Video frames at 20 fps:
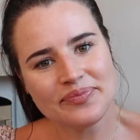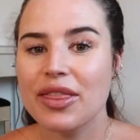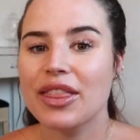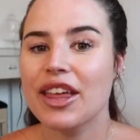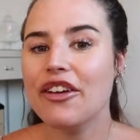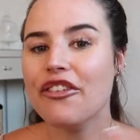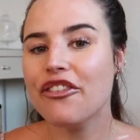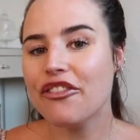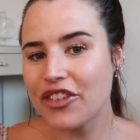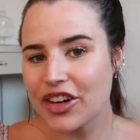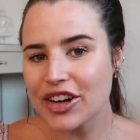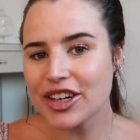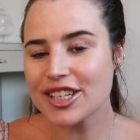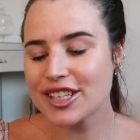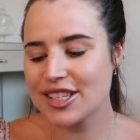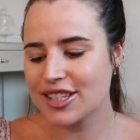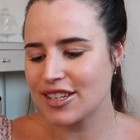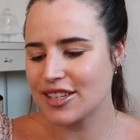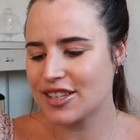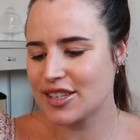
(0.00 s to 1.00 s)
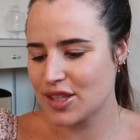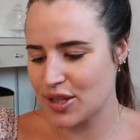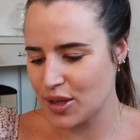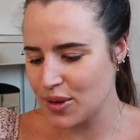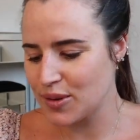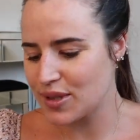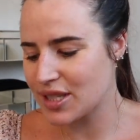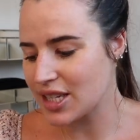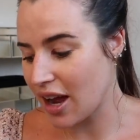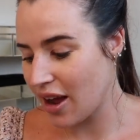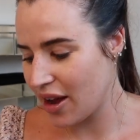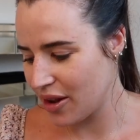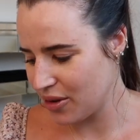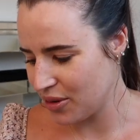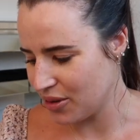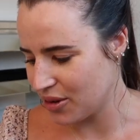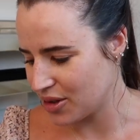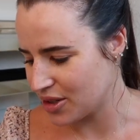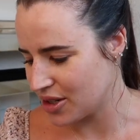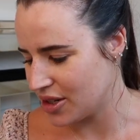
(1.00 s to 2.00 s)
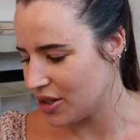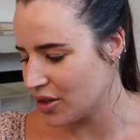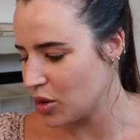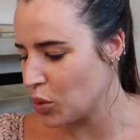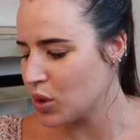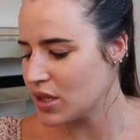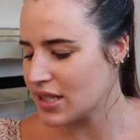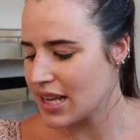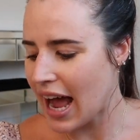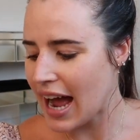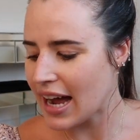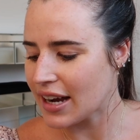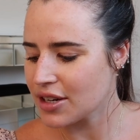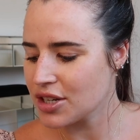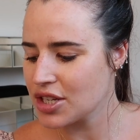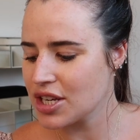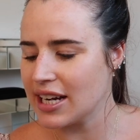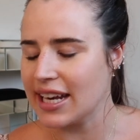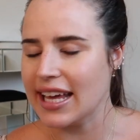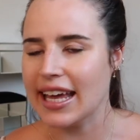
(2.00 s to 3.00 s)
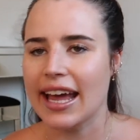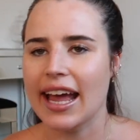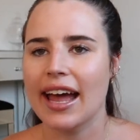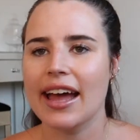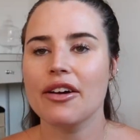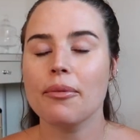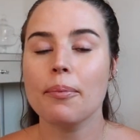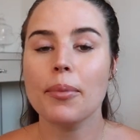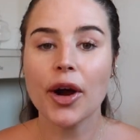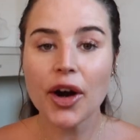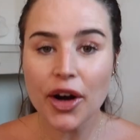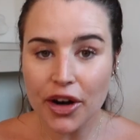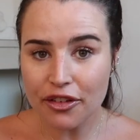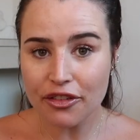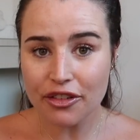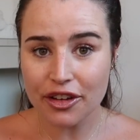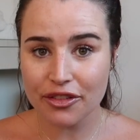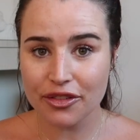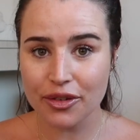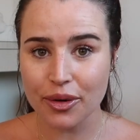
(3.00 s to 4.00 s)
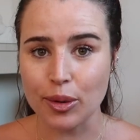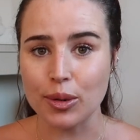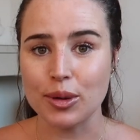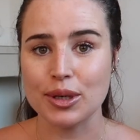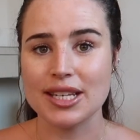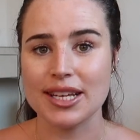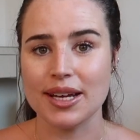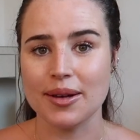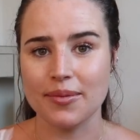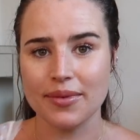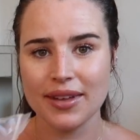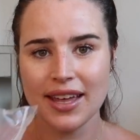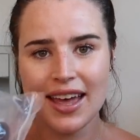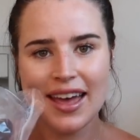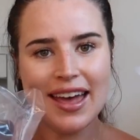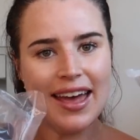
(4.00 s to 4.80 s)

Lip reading: The first suit I ordered was actually perfect for autumn.